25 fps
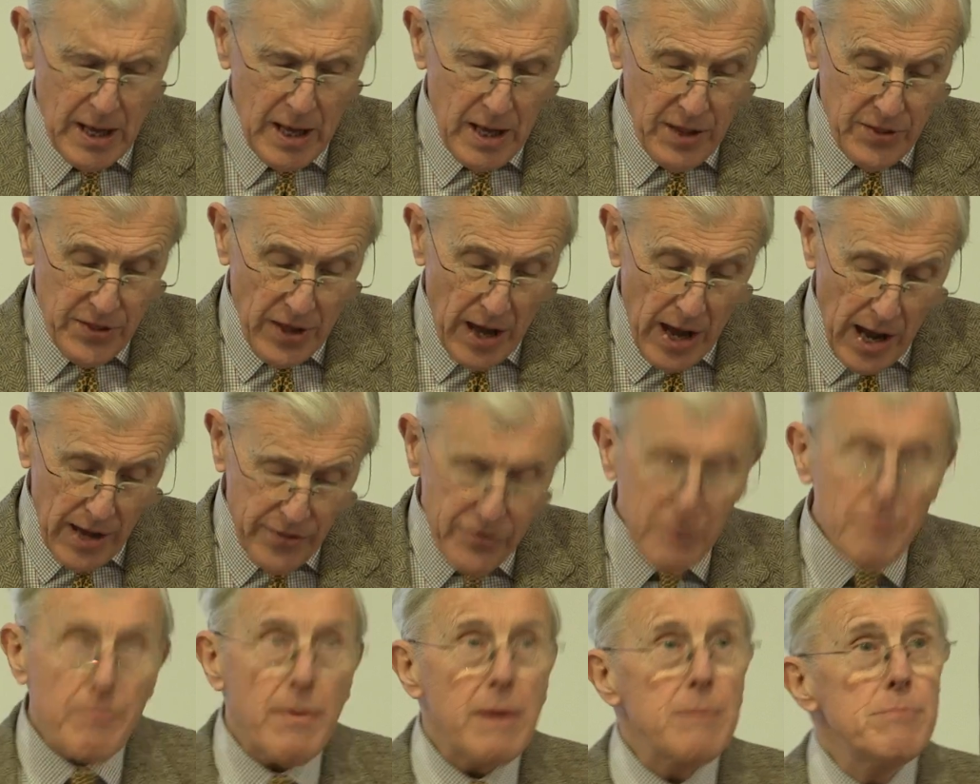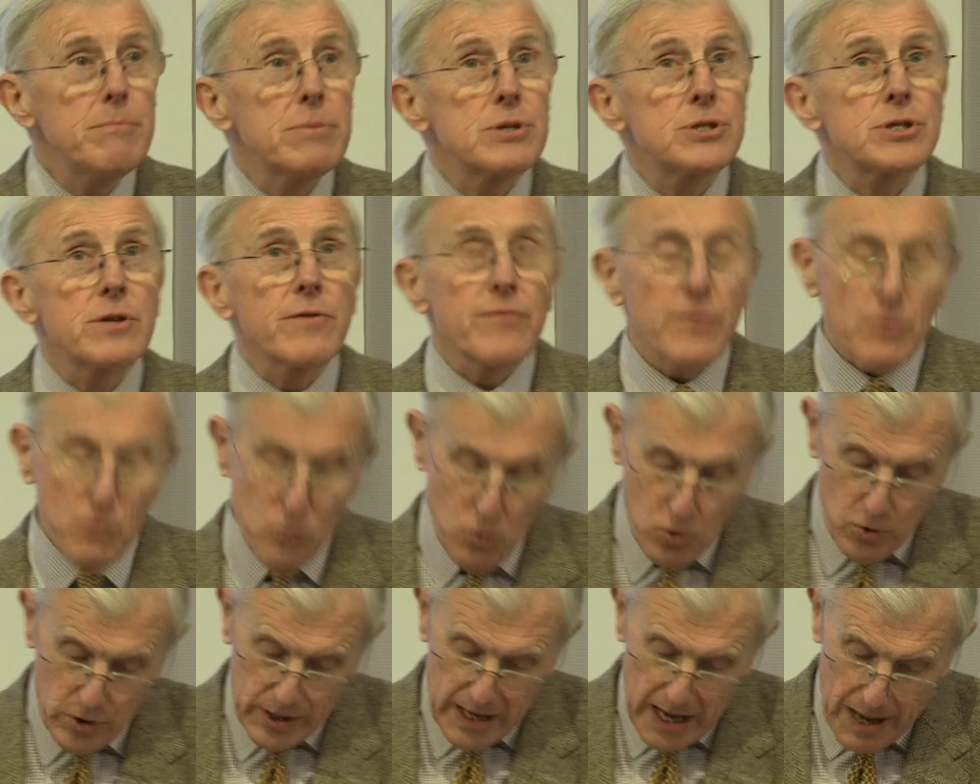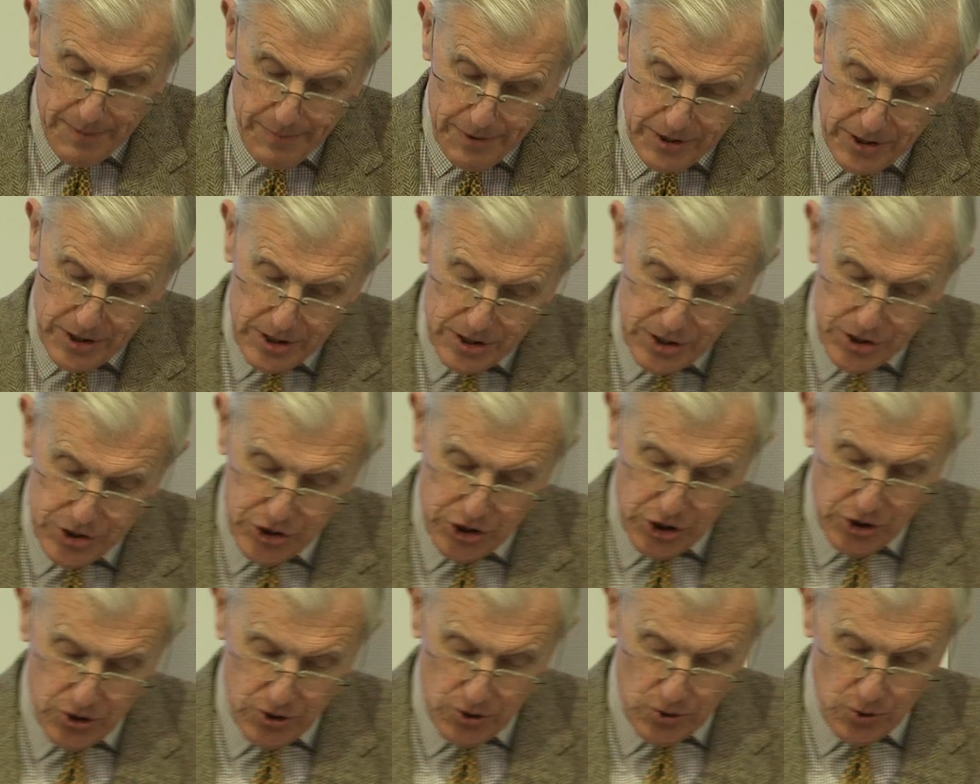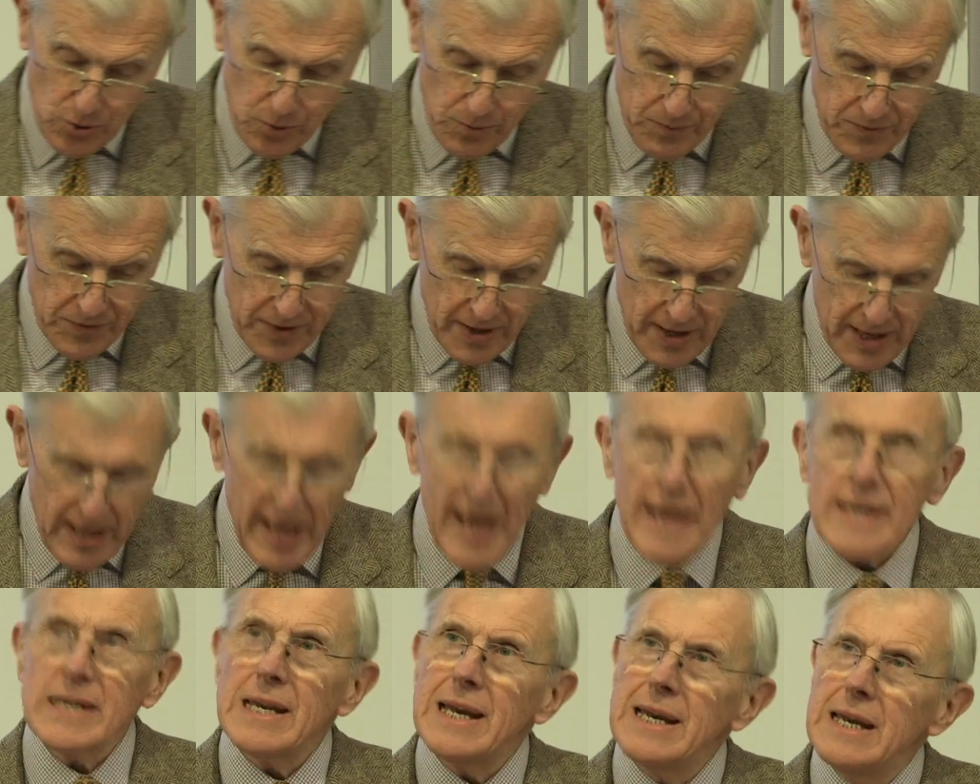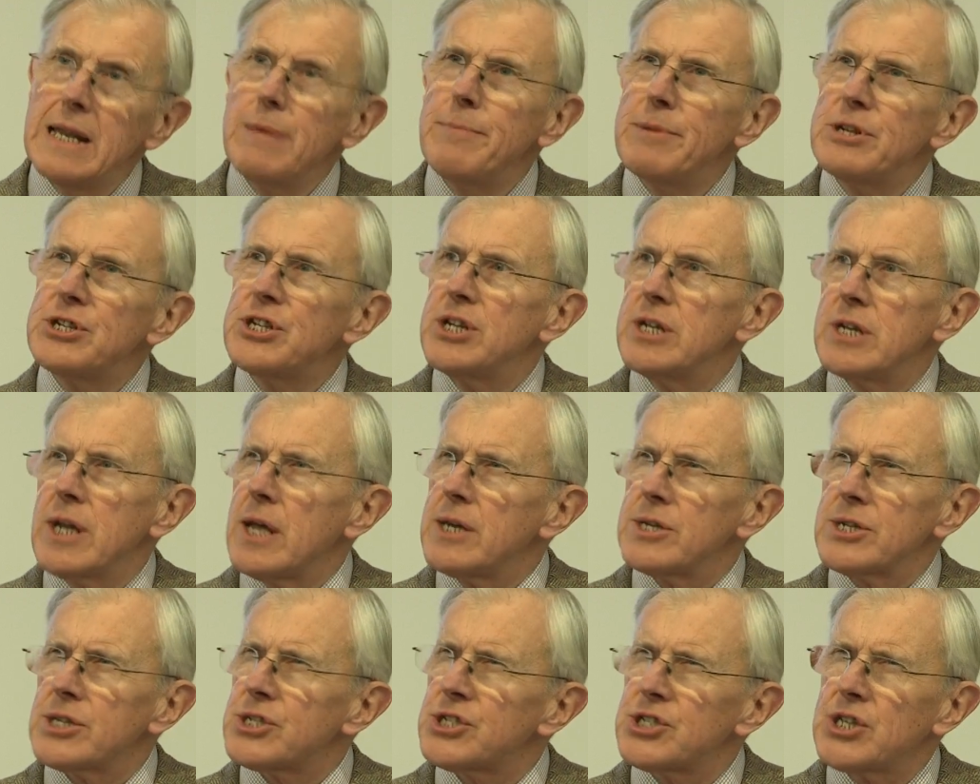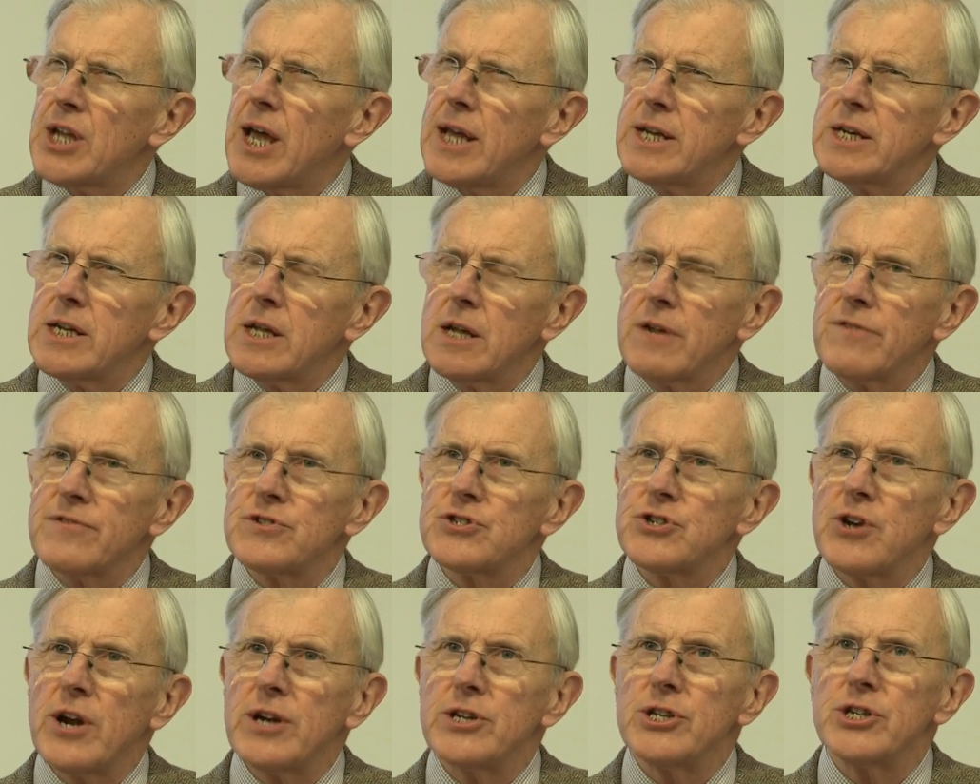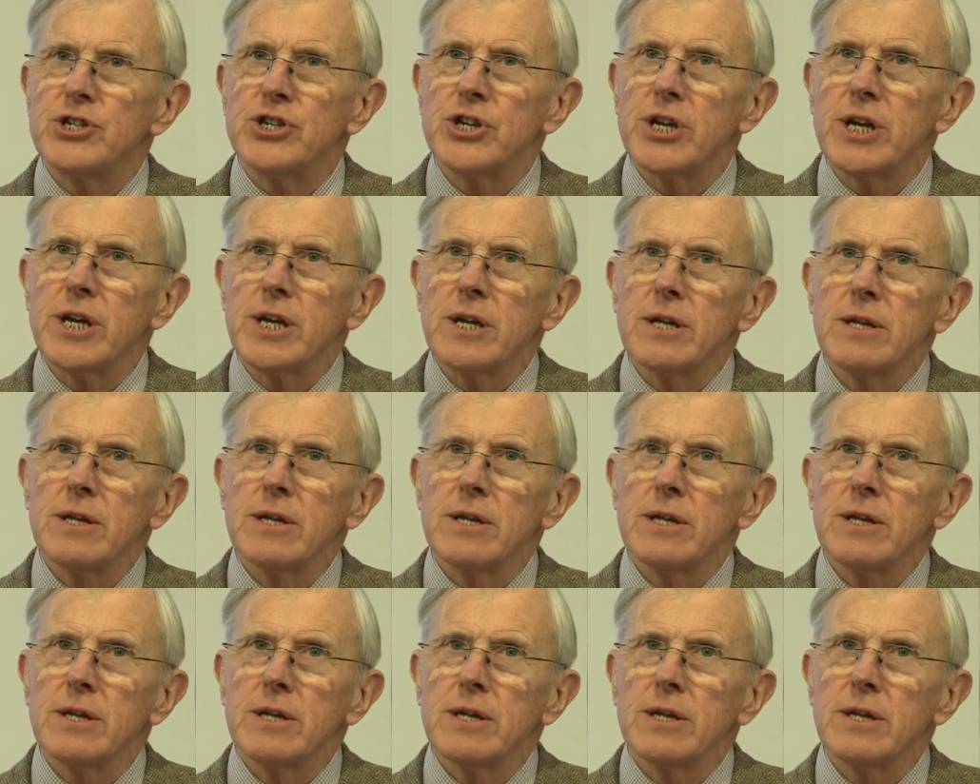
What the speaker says: The other members of the War Cabinet, too, had a limited understanding of strategy,